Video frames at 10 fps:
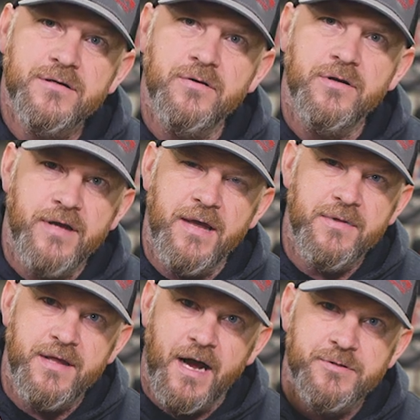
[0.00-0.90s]
You gave
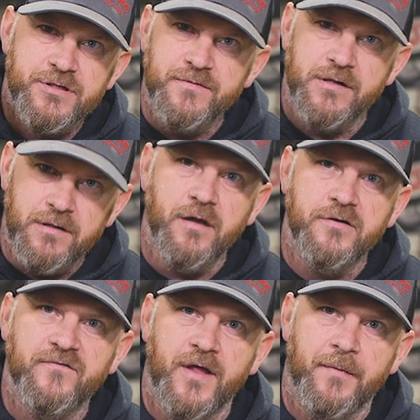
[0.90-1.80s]
me the option of the
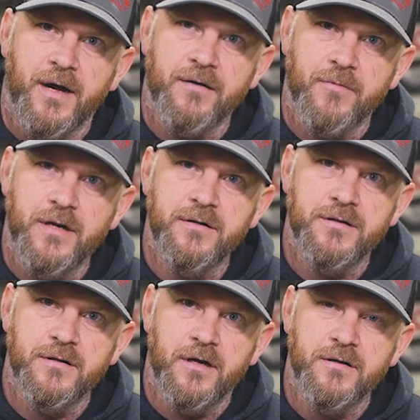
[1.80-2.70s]
Lund flat bottom,
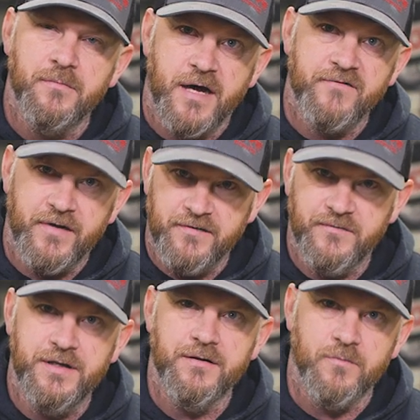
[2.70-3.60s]
right? The Lund modified
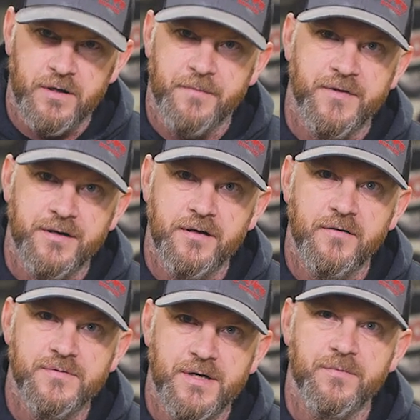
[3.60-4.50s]
V, the one I'm thinking
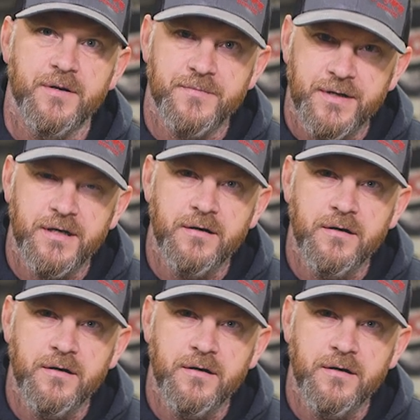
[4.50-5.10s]
of? Is that what I'm thinking?